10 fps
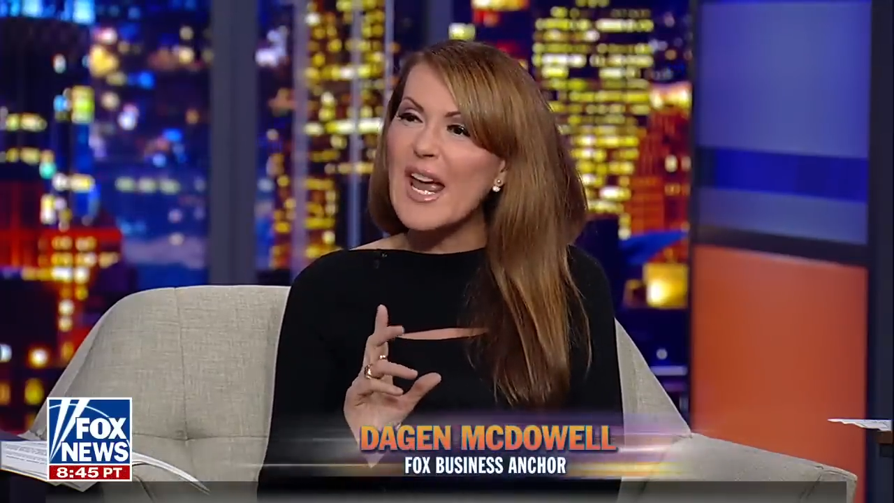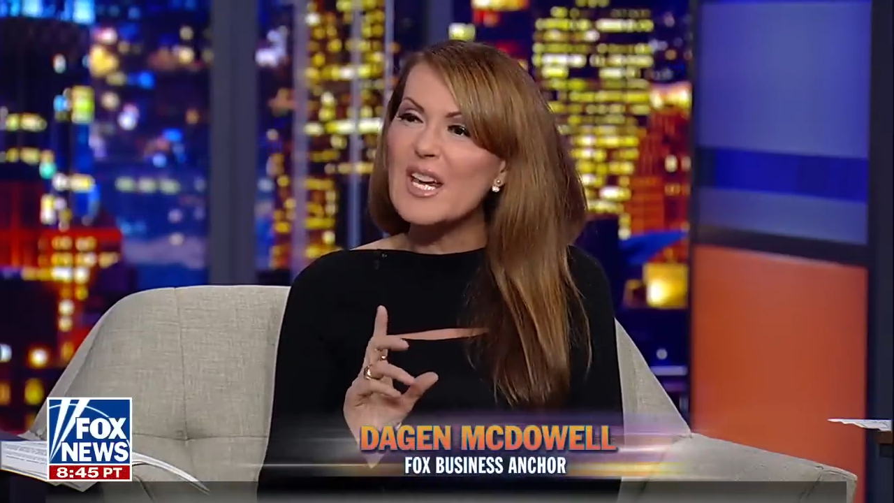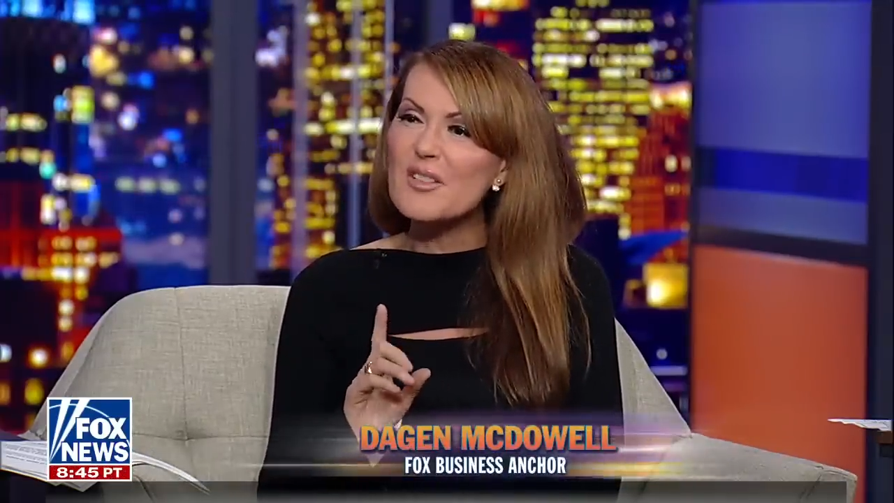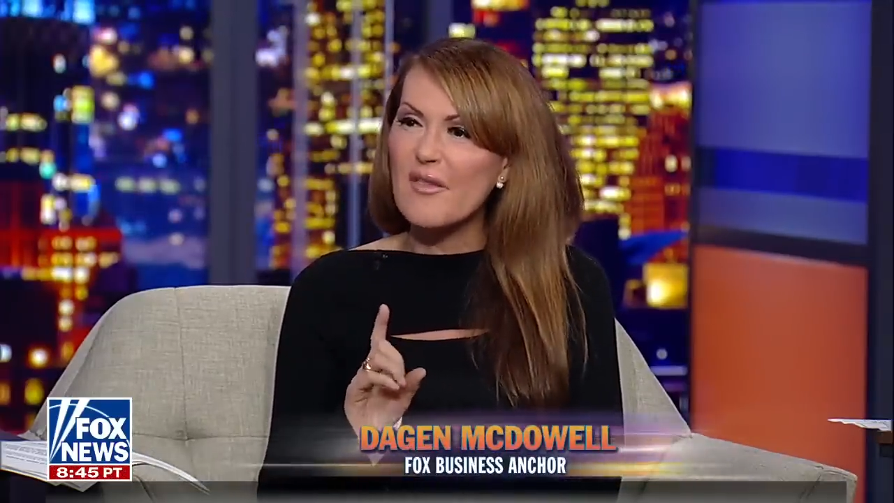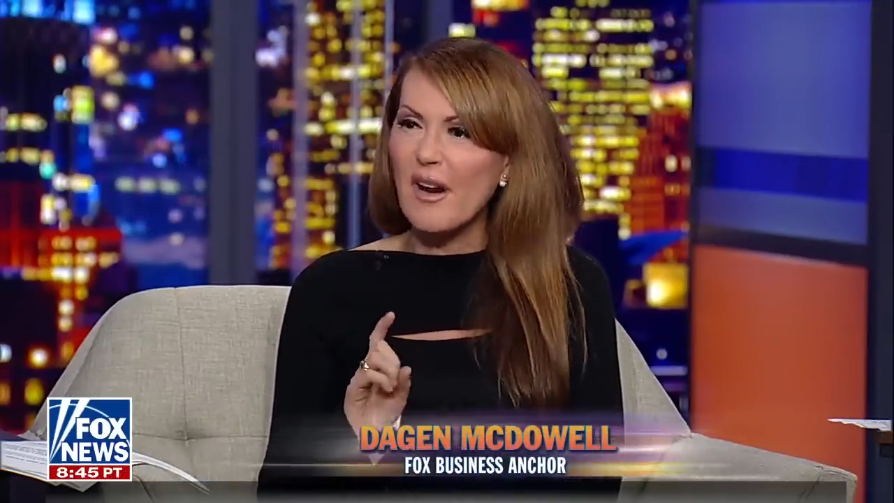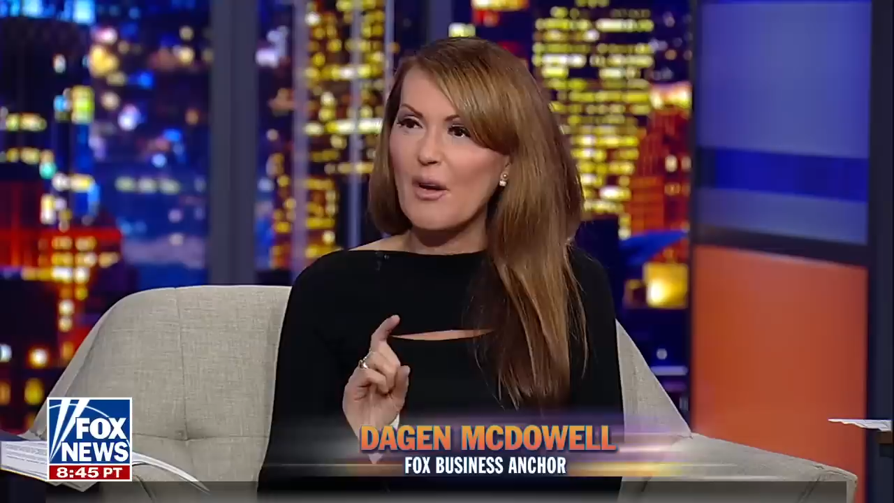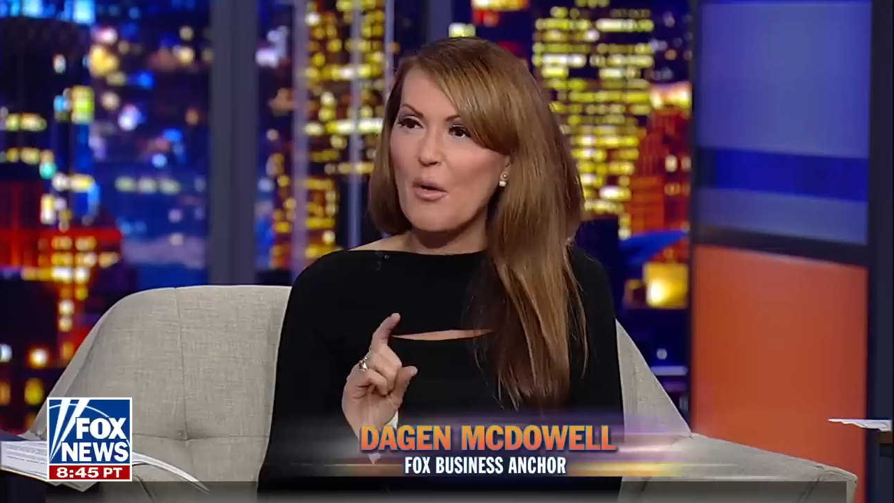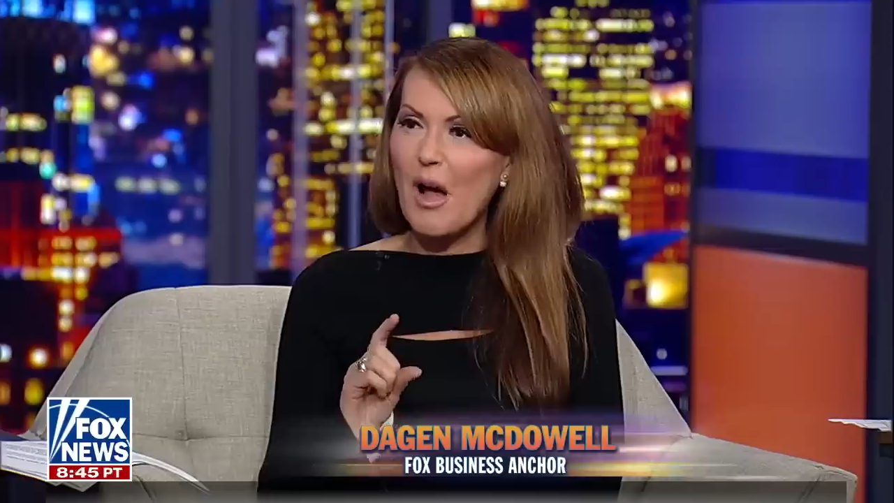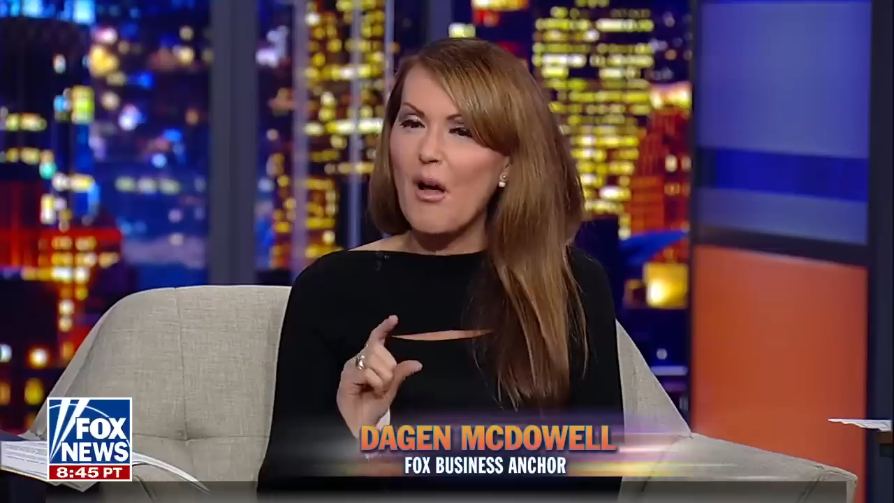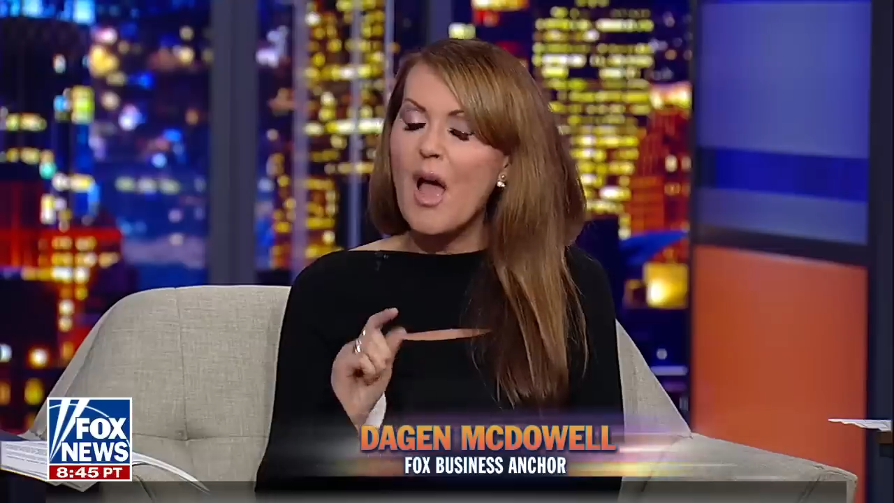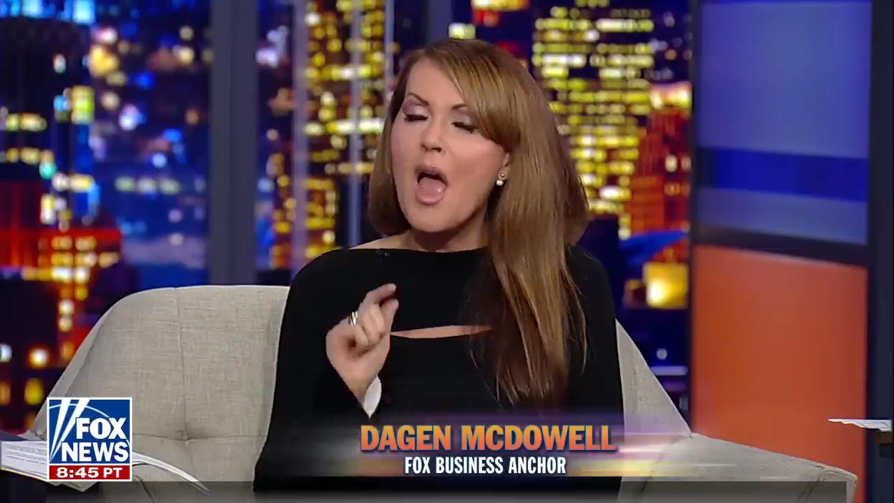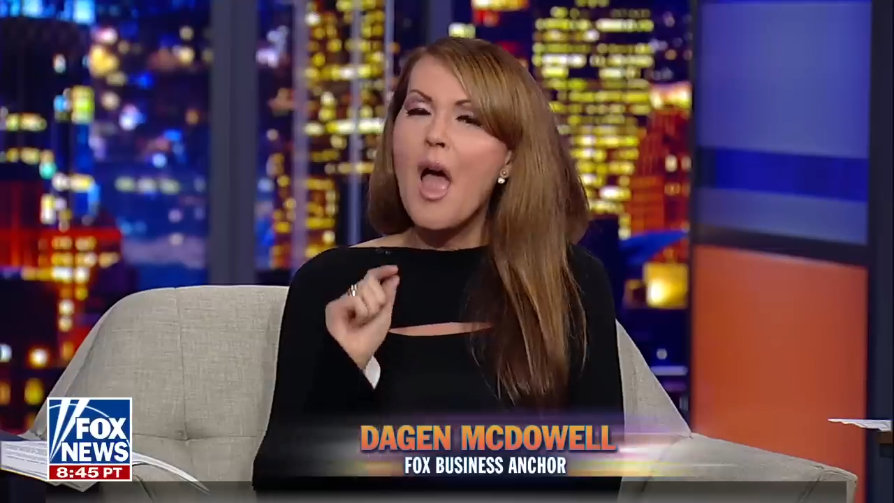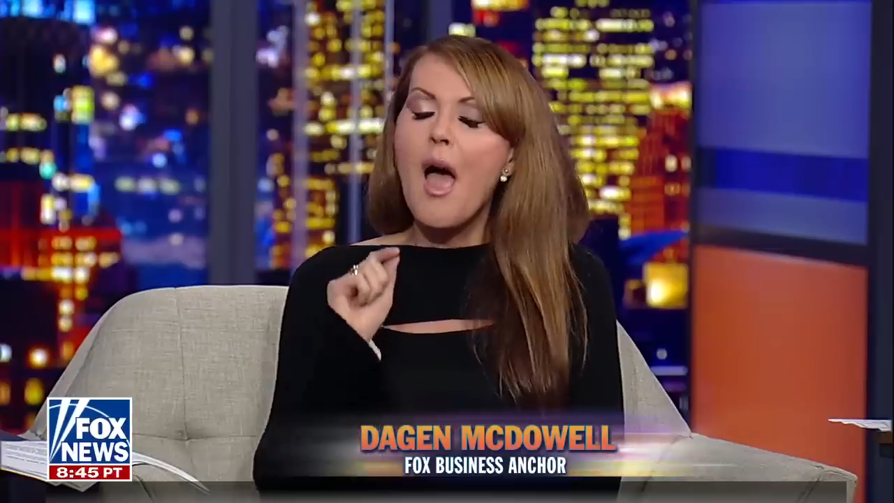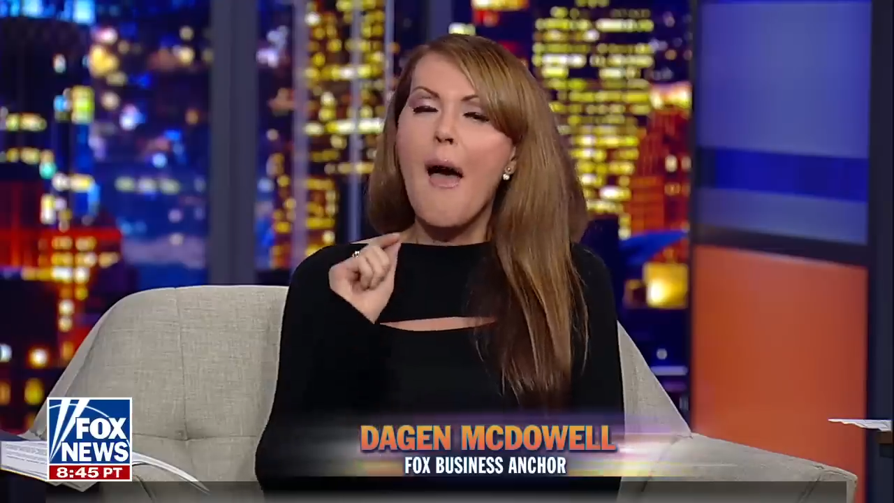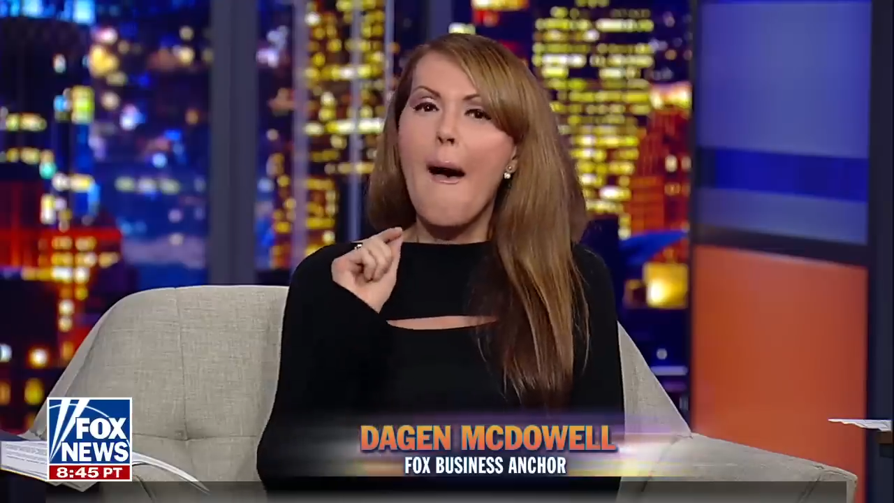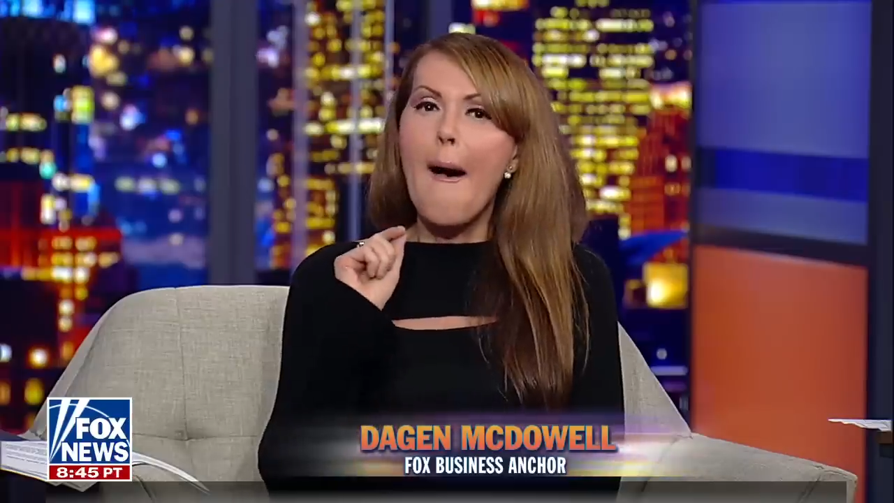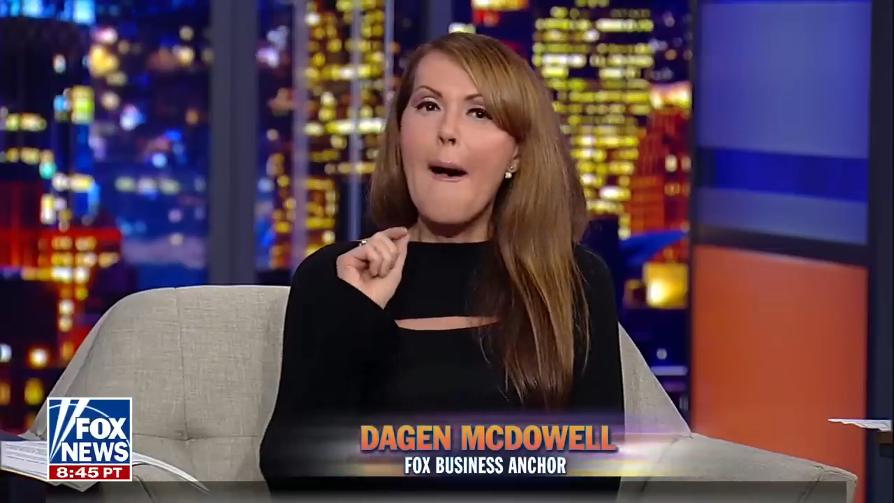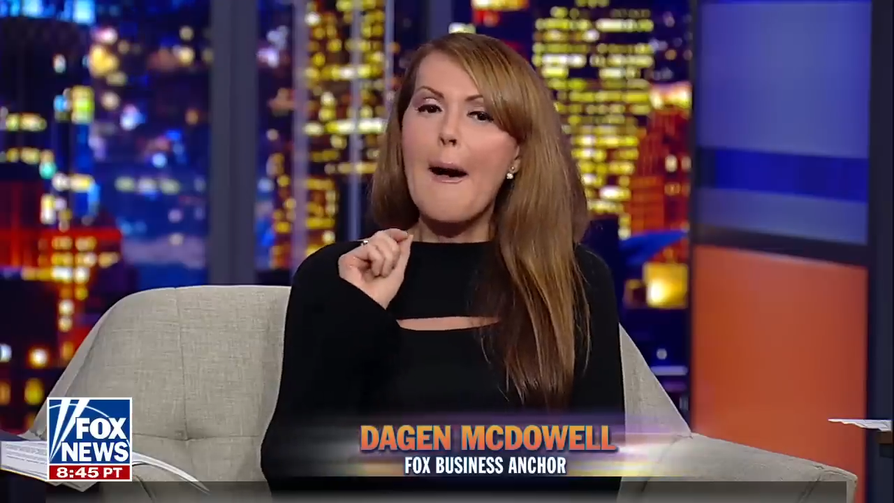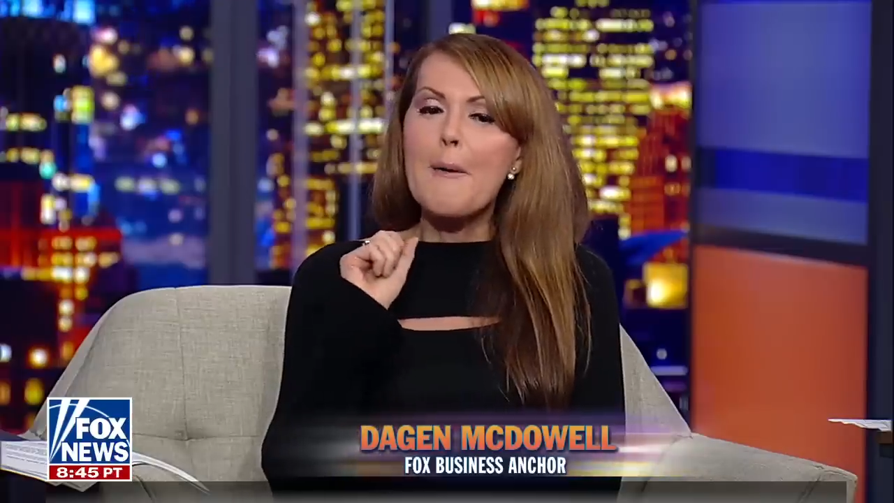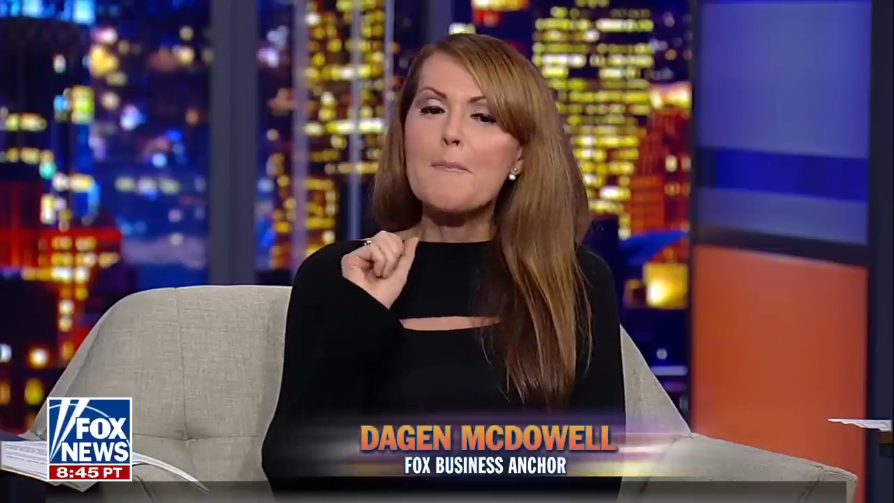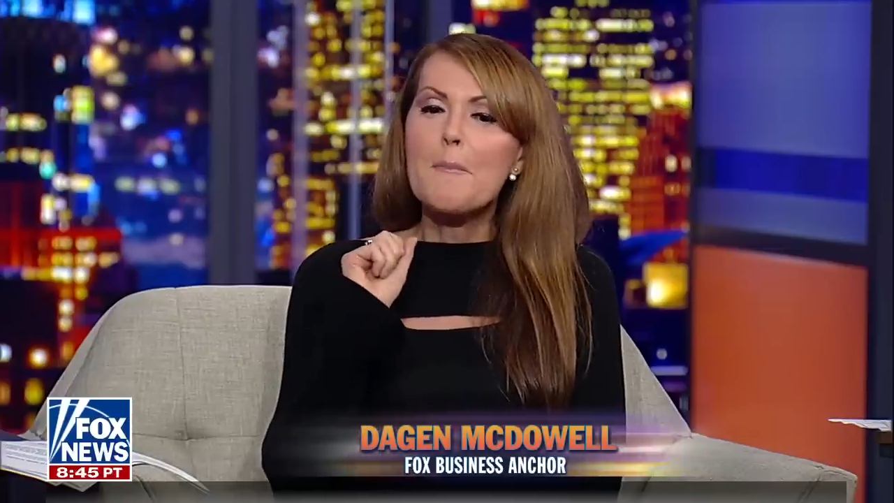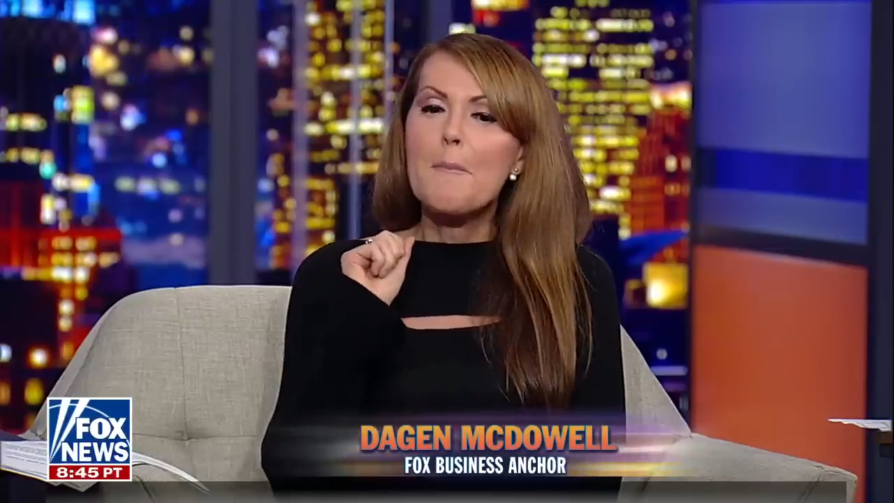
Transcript: age very well. um,